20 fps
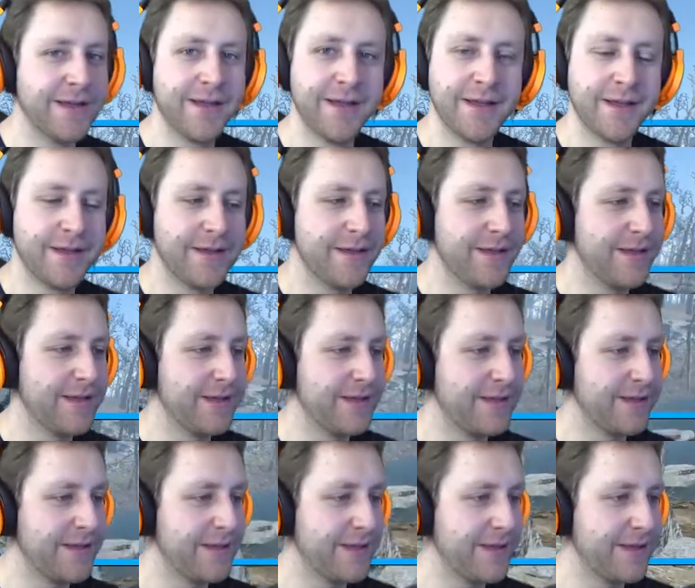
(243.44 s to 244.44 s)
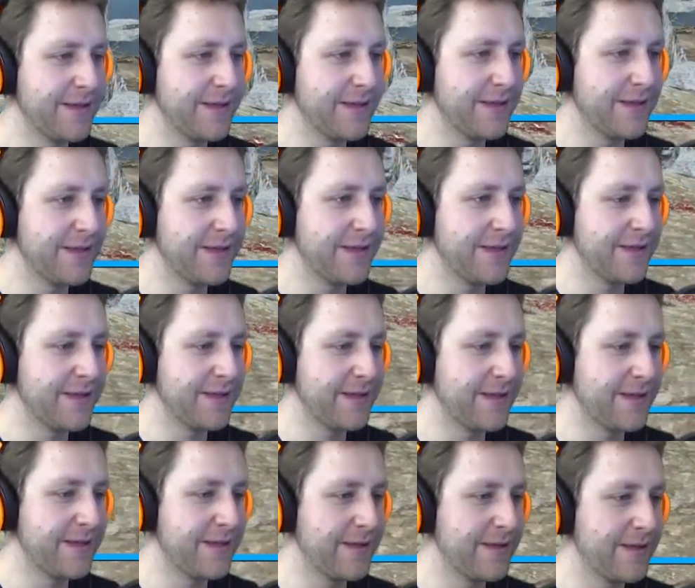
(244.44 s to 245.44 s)

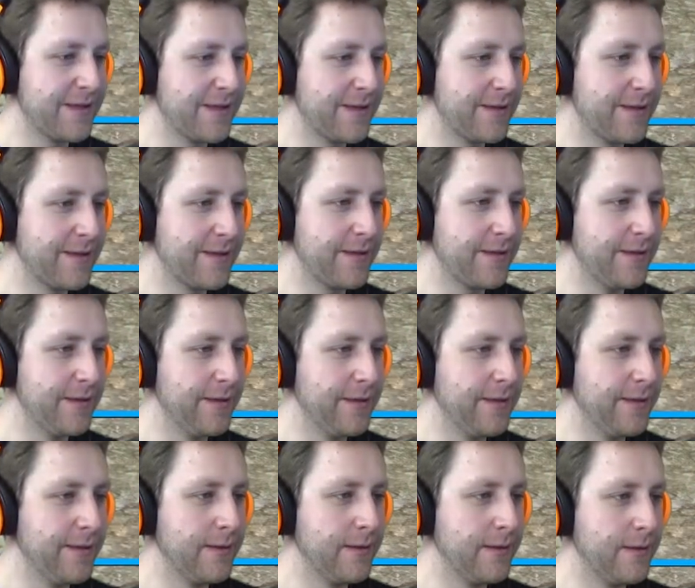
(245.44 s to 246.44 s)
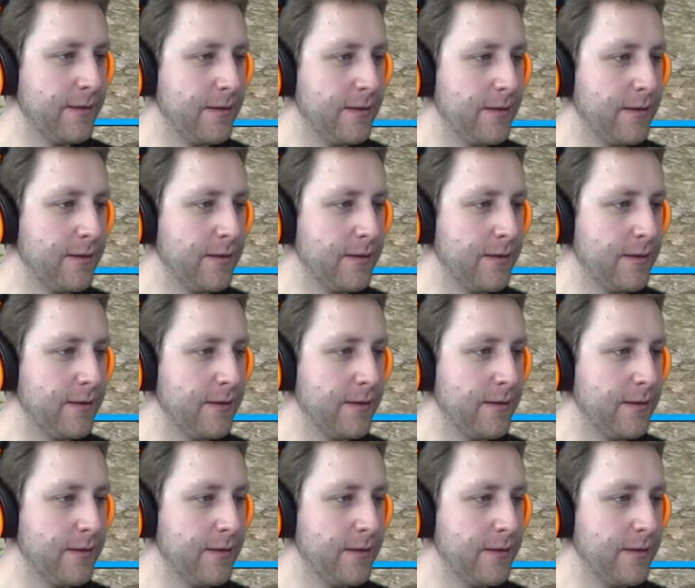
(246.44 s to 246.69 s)
[no speech]